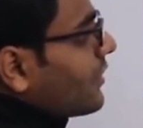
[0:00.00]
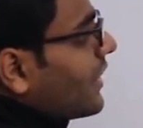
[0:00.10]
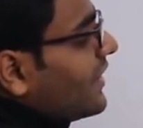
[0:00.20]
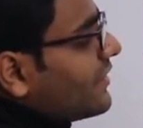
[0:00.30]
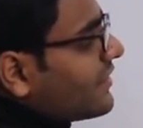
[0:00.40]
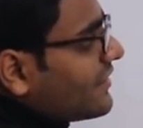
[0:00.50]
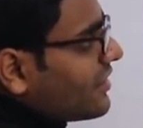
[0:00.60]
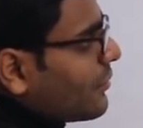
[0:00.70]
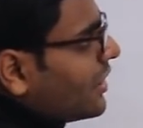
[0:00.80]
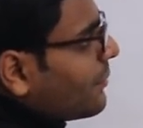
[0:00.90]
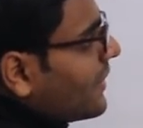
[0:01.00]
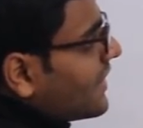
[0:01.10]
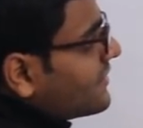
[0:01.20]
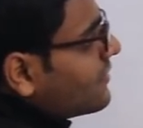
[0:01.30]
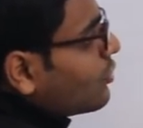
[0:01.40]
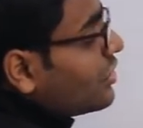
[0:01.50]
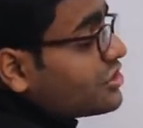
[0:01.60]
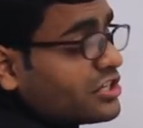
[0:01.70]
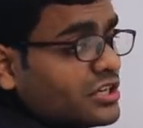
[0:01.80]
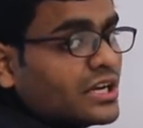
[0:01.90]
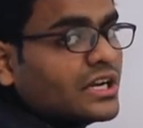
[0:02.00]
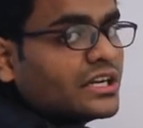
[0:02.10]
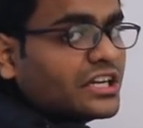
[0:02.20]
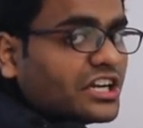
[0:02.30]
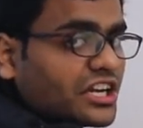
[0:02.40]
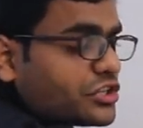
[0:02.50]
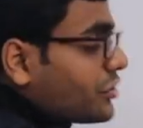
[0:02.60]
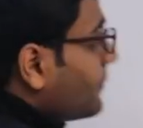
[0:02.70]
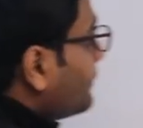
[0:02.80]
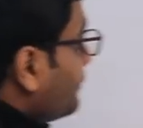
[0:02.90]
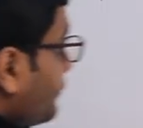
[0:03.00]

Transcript: carrier sensing multiple access collision detection